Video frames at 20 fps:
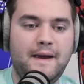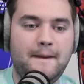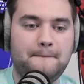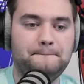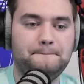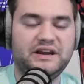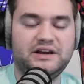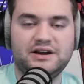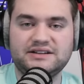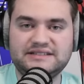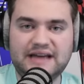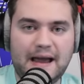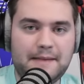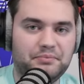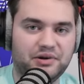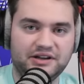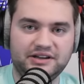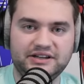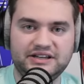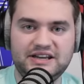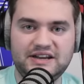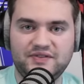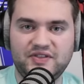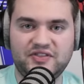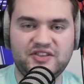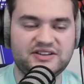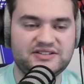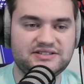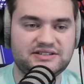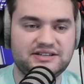because I believe that
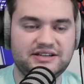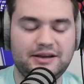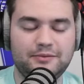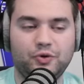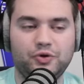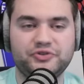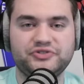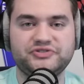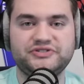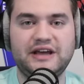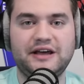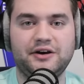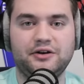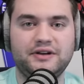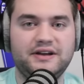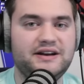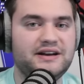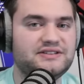this team will settle in.